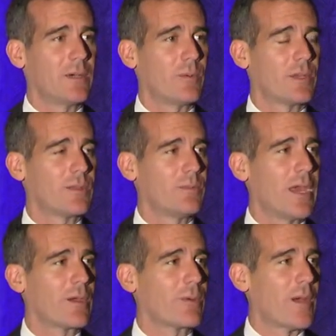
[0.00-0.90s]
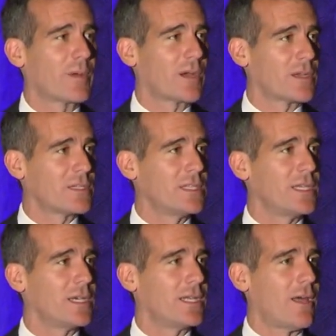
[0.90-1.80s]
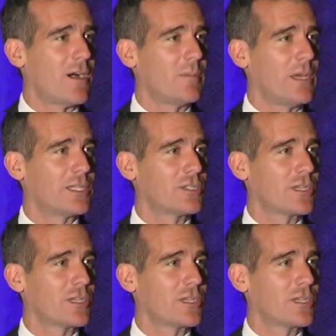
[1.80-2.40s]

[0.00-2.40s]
with Mayor Robert Garcia in Long Beach,